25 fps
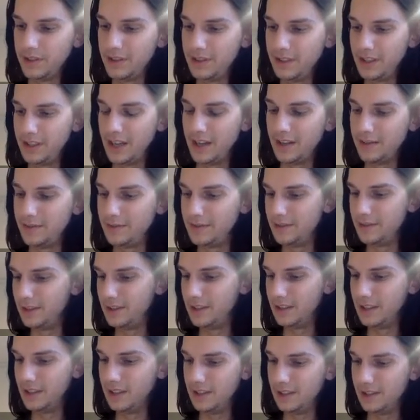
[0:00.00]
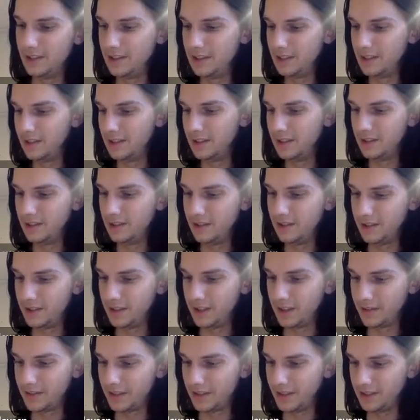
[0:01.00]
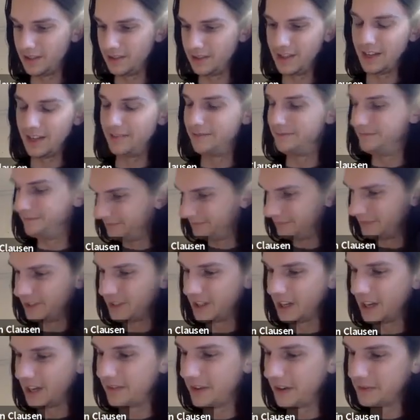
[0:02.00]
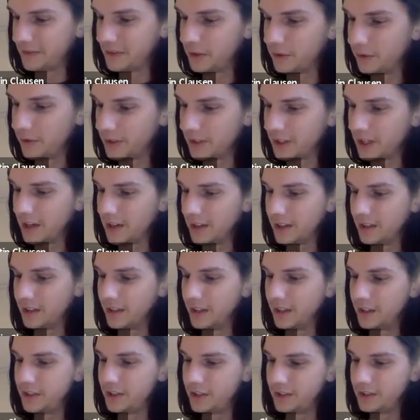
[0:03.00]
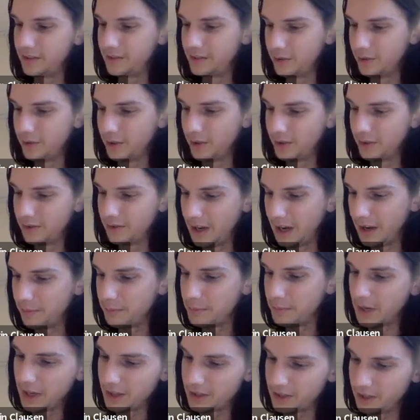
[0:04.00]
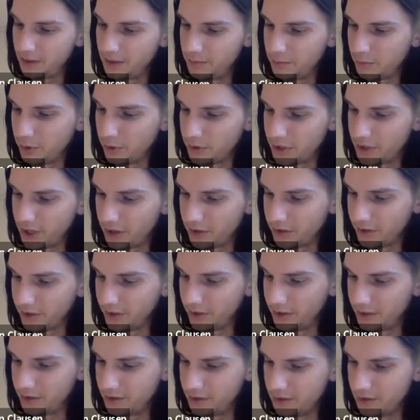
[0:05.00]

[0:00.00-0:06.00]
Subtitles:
yeah, just have to, yeah. You kind of have to do the calculation, but actually more generally,